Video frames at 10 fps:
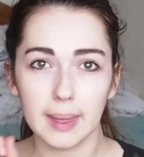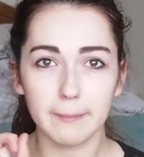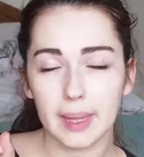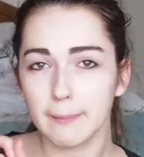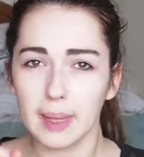
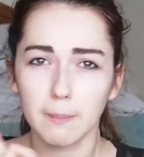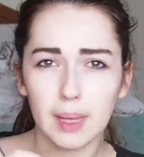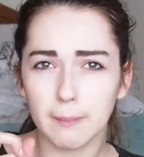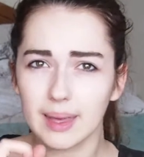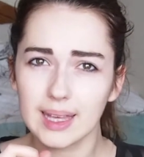Bing, bing,
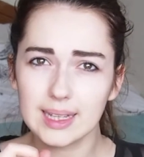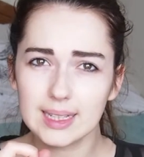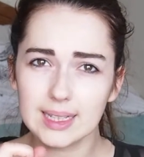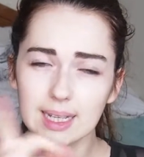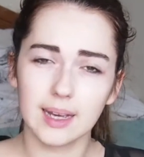bing.
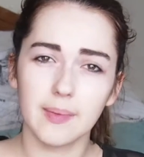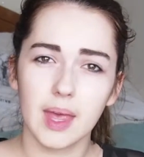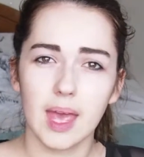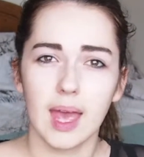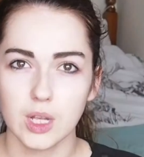
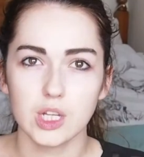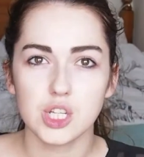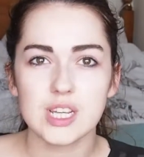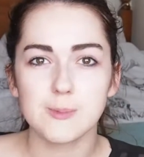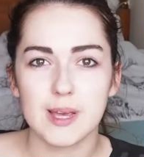
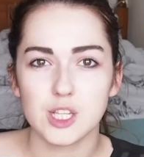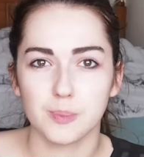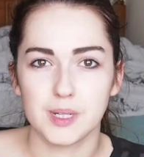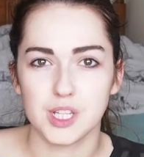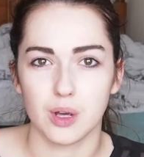She's based
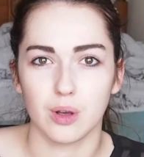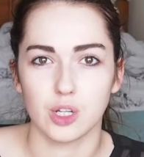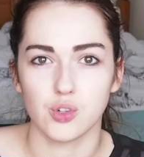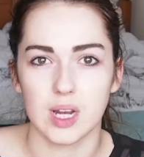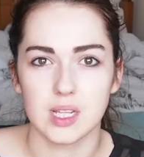up in
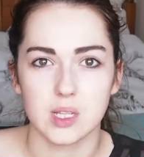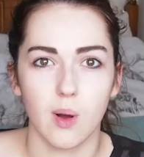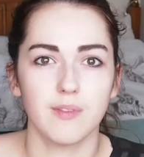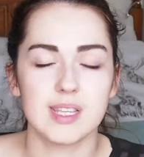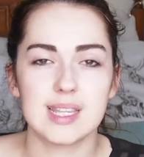Stoke-on-Trent, so
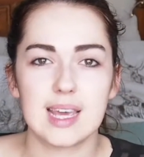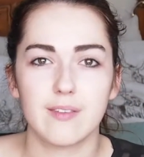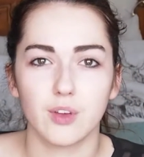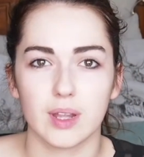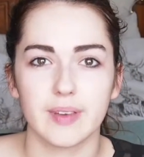obviously
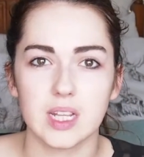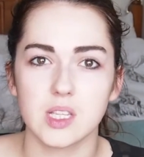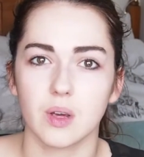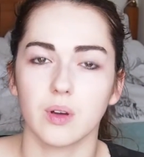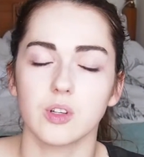if you're living in
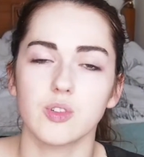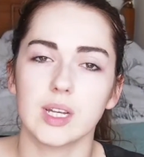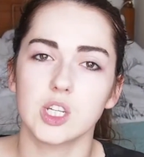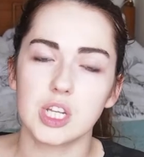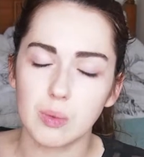
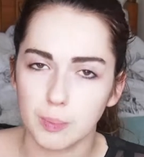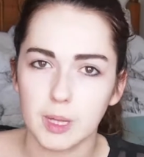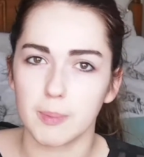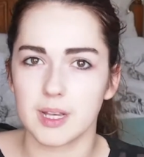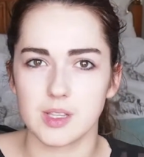Stoke-on-Trent, she would be
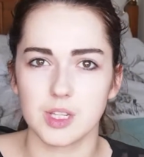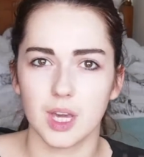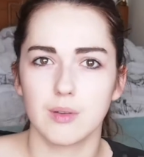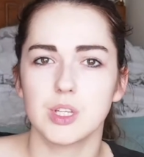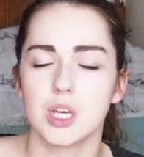the person to
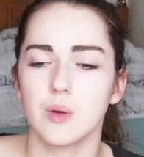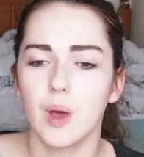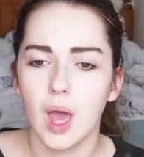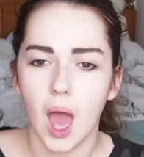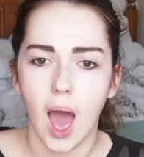go to.
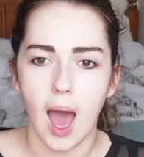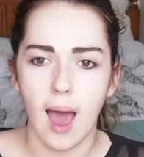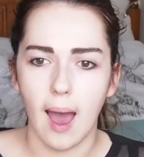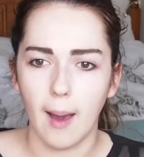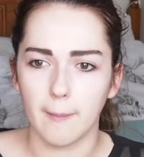
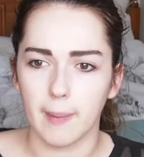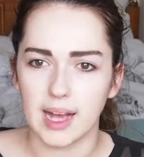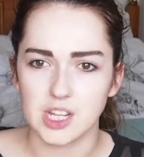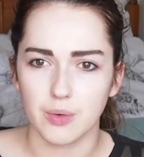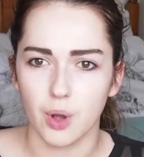Um,
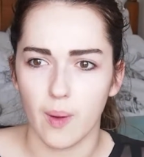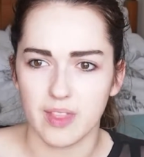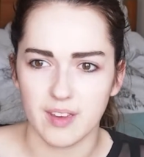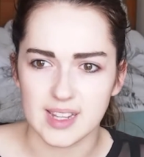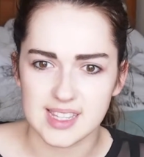I don't know
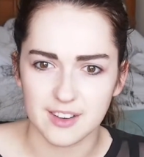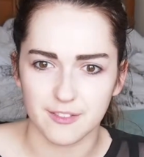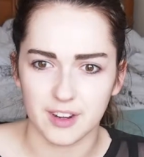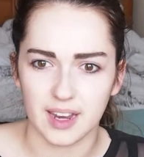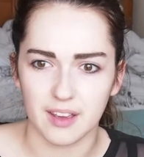whether it's
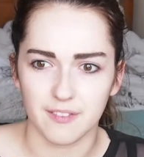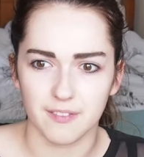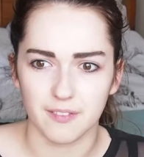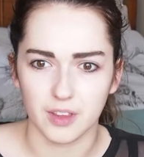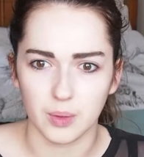different
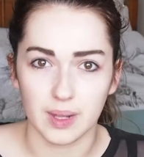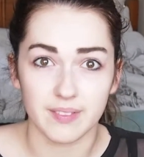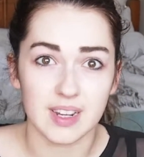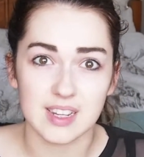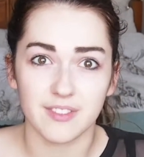if you
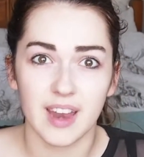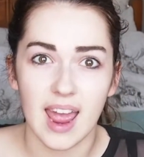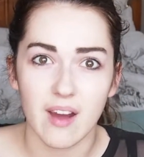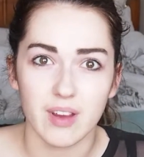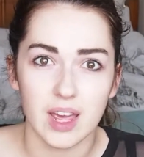live in a different
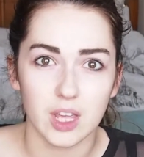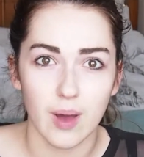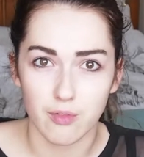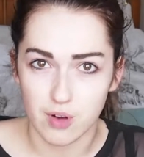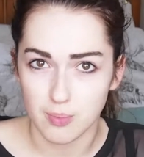area, you
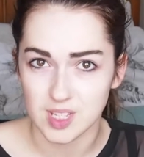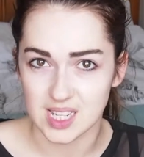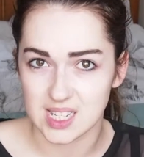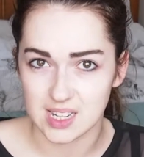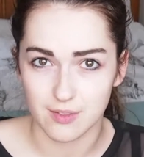have a
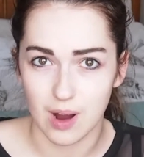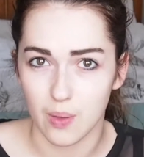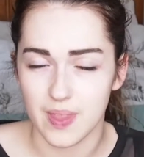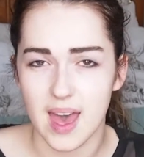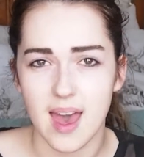representative
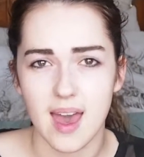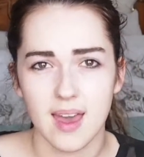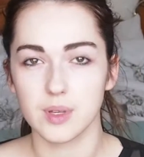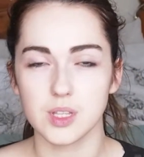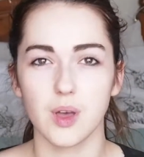around there.
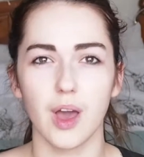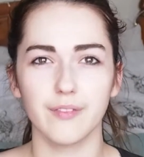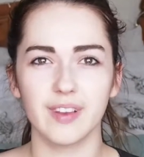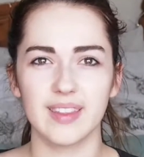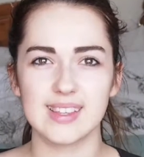So
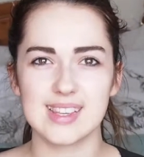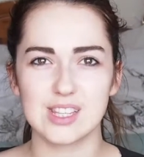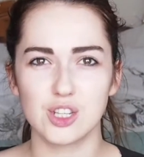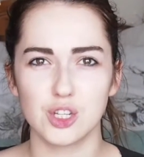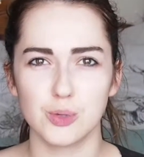hopefully this
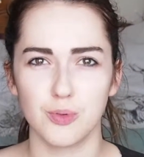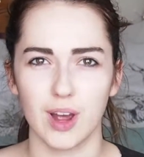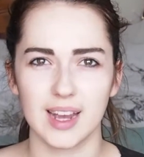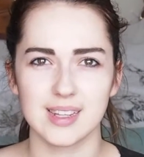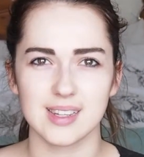isn't too
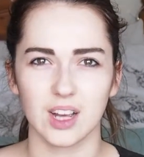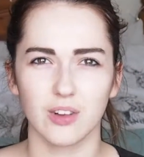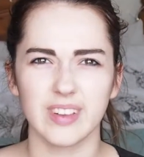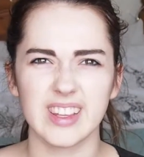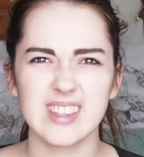bright. I
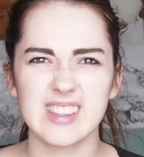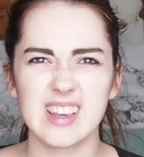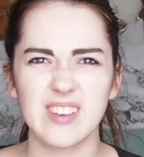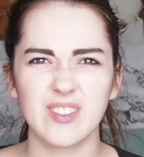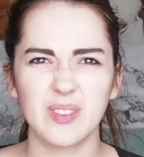can't really
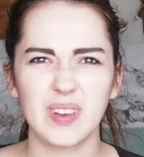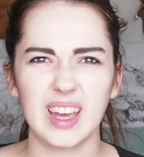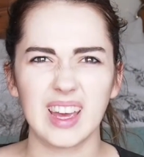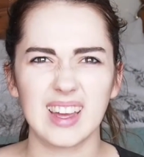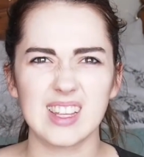see from
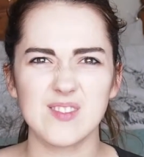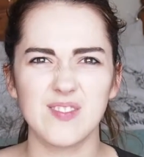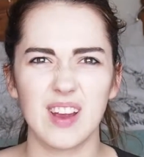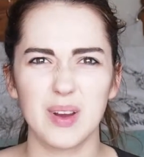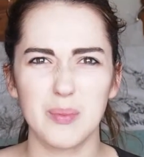here. It is
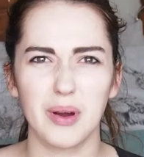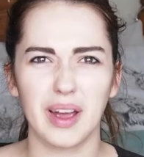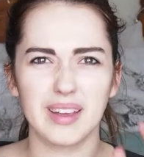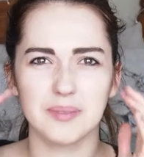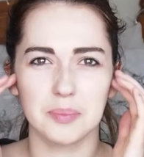very
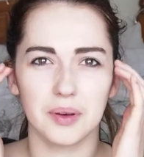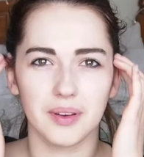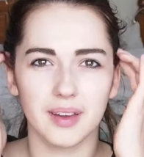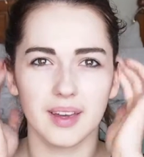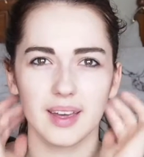bright, but
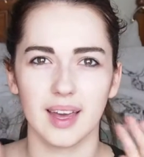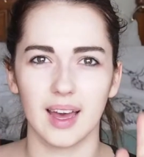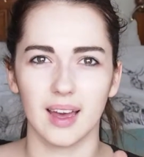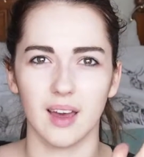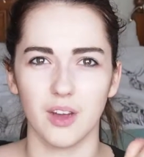
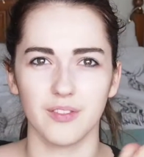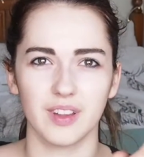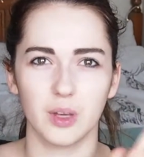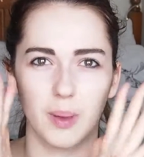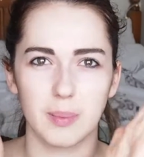
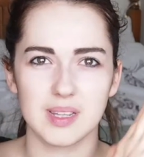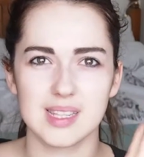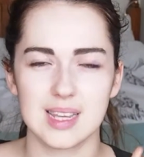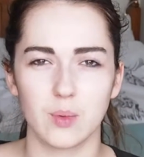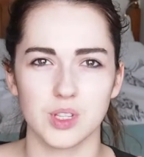hopefully you'll be able to
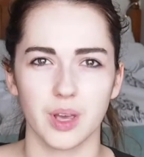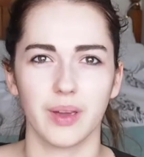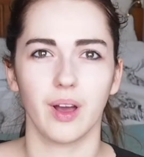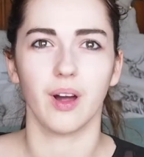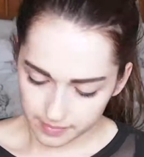see what's
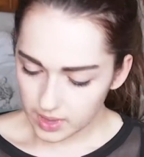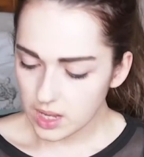going on.